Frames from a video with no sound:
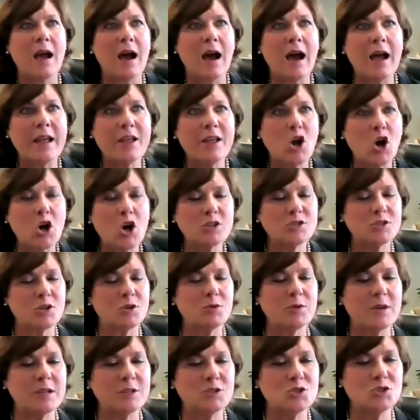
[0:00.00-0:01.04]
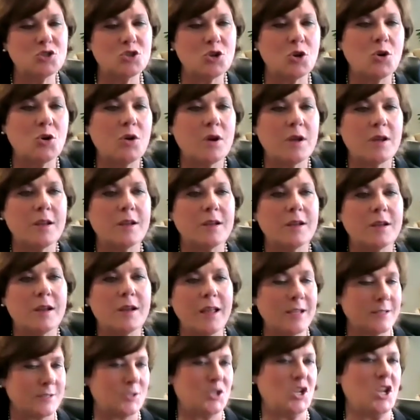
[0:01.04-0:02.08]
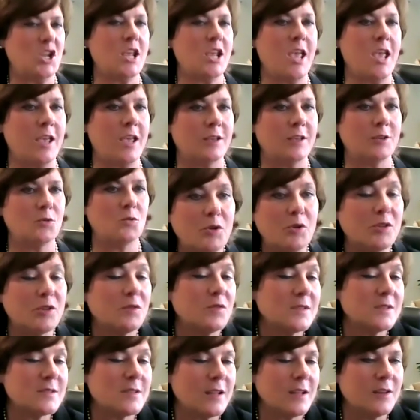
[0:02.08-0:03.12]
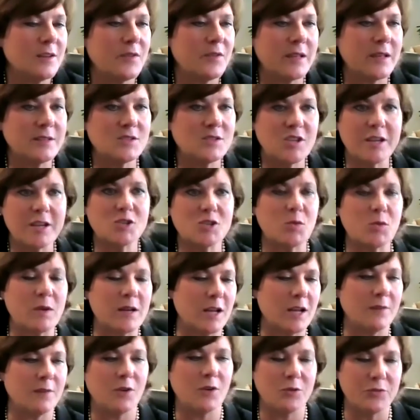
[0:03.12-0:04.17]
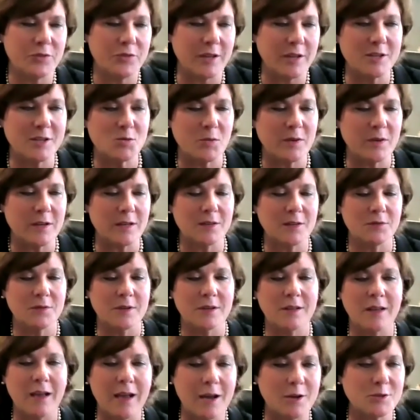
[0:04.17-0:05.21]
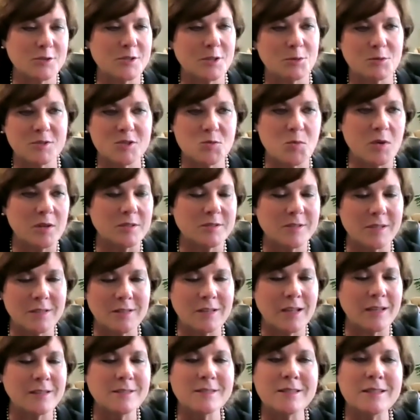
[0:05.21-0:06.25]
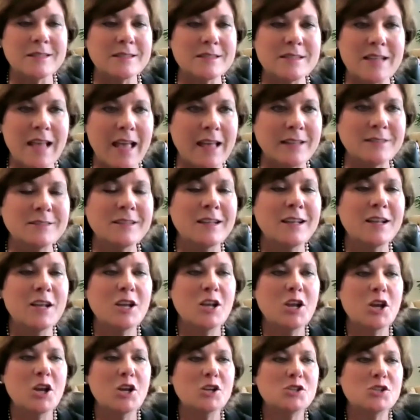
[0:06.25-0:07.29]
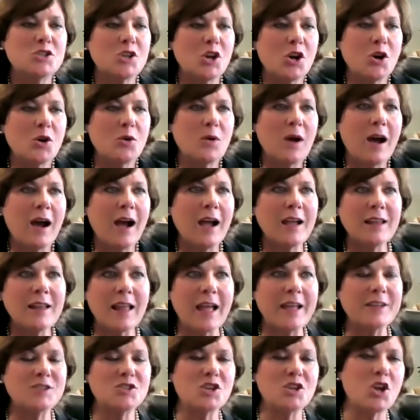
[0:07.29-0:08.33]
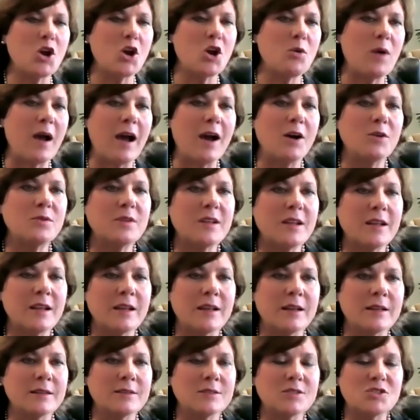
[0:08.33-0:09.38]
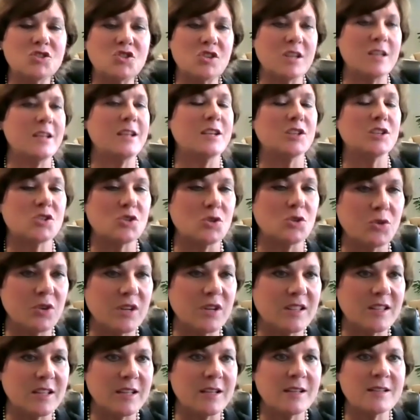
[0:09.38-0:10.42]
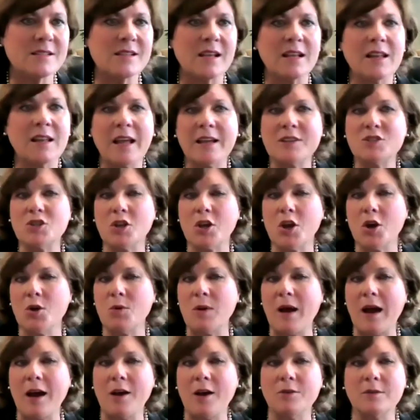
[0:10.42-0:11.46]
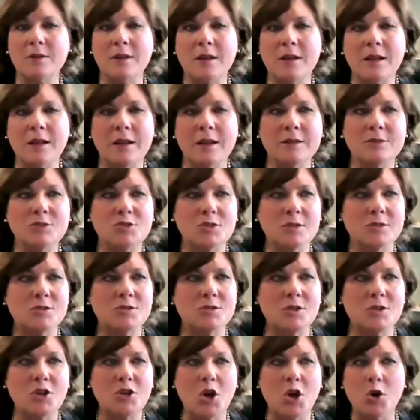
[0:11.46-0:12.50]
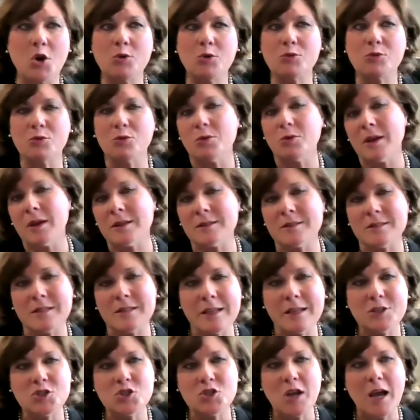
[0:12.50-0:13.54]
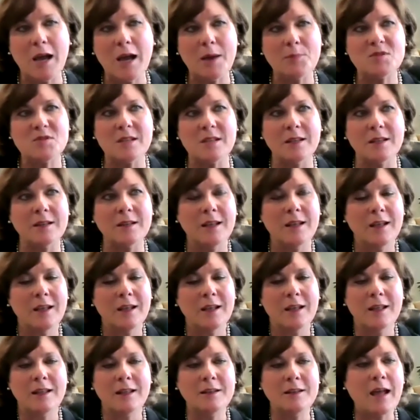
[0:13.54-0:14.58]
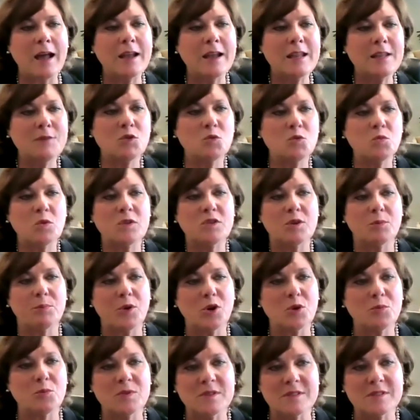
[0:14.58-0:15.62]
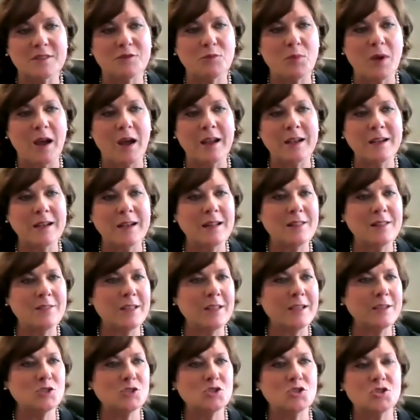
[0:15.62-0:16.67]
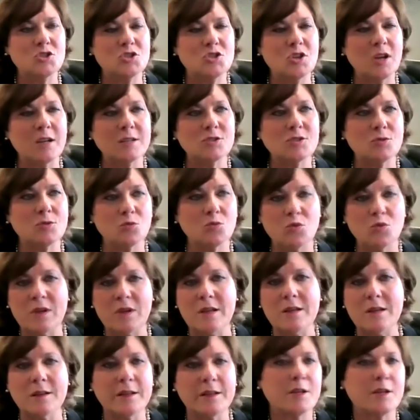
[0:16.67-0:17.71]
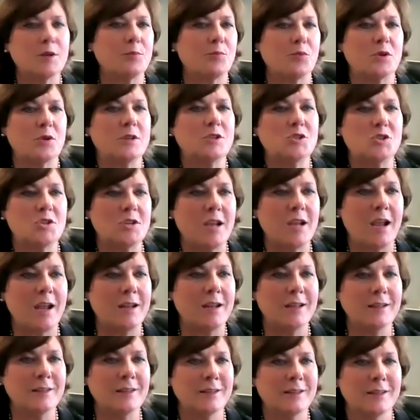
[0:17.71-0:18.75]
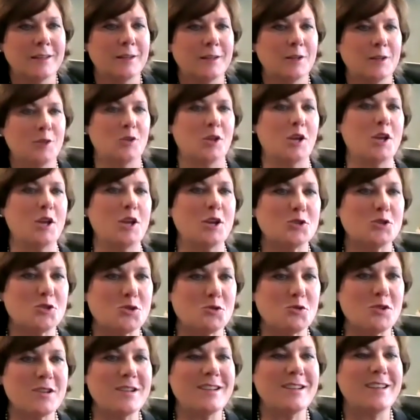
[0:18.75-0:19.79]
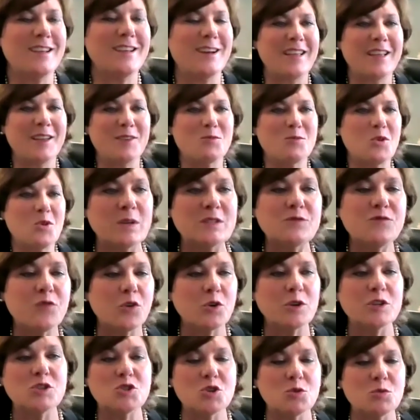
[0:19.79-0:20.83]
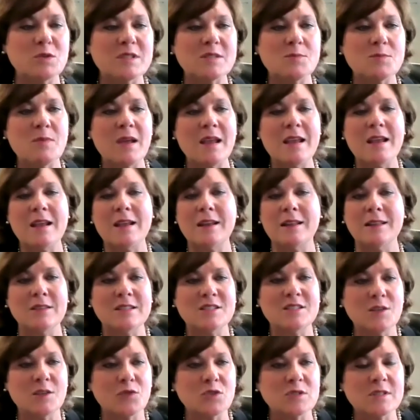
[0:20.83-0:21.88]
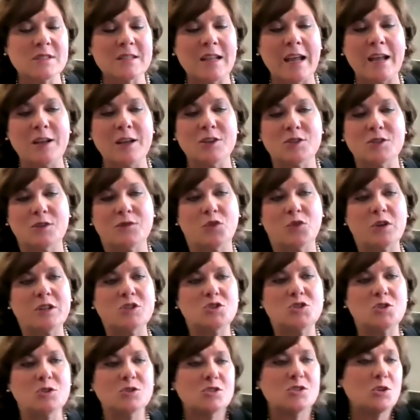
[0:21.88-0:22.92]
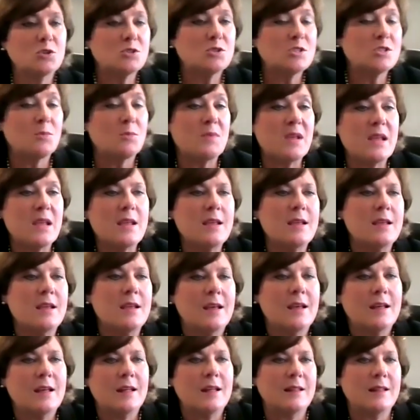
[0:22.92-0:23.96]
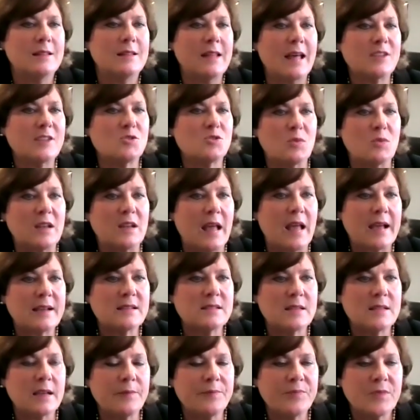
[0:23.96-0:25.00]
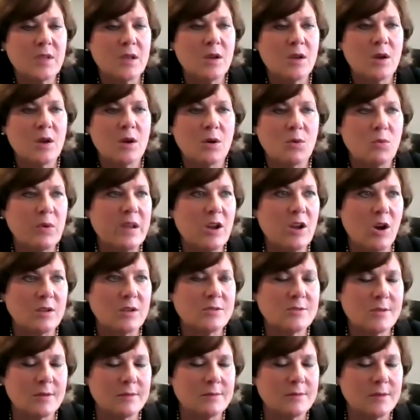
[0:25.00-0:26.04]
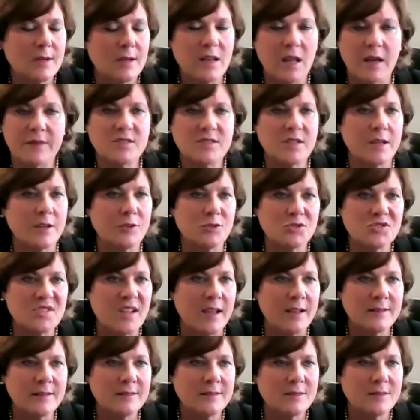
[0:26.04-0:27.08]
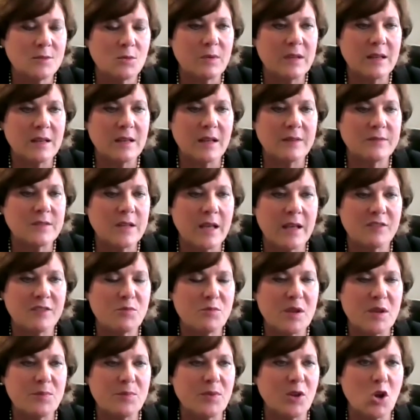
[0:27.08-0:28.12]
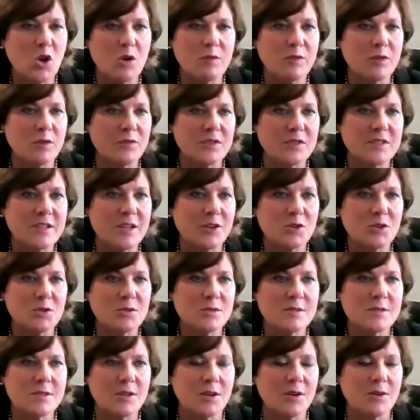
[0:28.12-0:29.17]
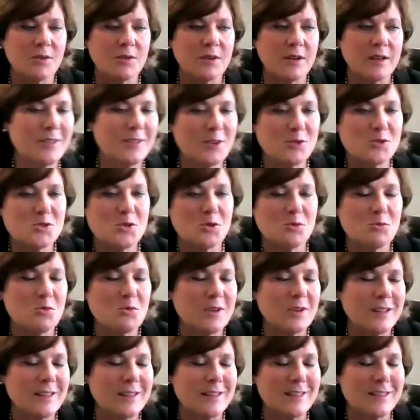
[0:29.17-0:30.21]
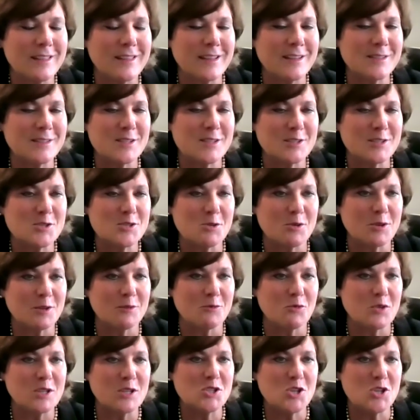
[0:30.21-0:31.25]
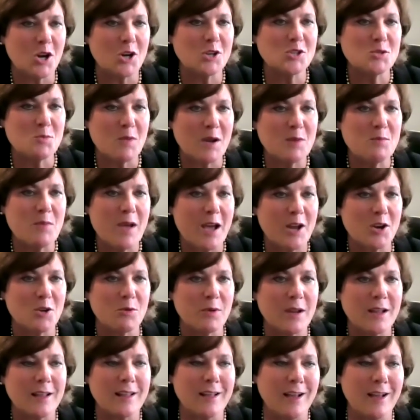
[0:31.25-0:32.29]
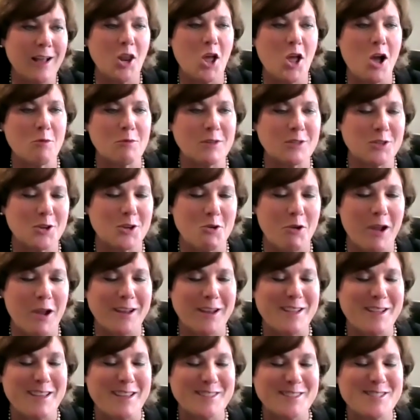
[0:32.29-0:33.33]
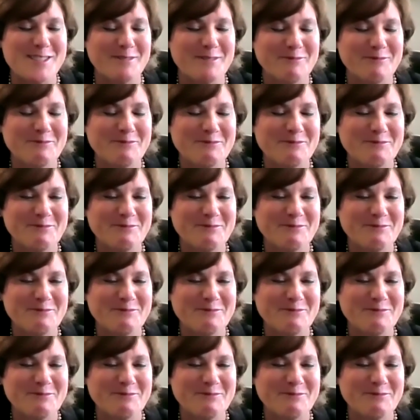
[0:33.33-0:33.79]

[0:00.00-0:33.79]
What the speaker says: I also enjoy antiquing. Both of us love antiques. We love old things. We live in a house that was built in 1910. So I like to go out and see historic things. I like to go out and just go through antique shops, and not even with the purpose of buying anything, just really appreciating the history and when furniture was made and the different styles of furniture. So to me, that's relaxing. We also love to entertain. We love to have people over for dinner. So those are really the things that sort of recharge my battery, along with the grandkids.